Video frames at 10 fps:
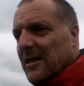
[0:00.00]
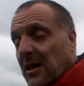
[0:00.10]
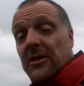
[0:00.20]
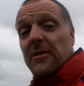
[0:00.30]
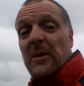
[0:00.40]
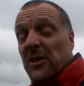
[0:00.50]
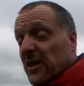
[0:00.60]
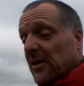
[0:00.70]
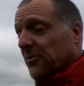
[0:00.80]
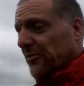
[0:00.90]
I don't mind
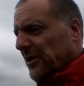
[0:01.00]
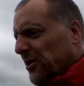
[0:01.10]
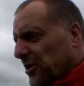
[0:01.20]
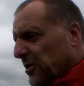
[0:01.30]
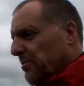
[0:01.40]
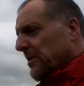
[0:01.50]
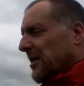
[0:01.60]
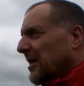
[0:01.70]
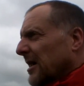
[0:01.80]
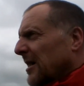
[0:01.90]
saying all very stupid,
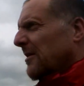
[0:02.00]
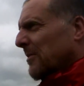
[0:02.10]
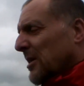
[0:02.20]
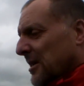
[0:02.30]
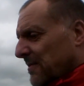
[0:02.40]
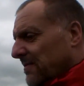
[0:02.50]
but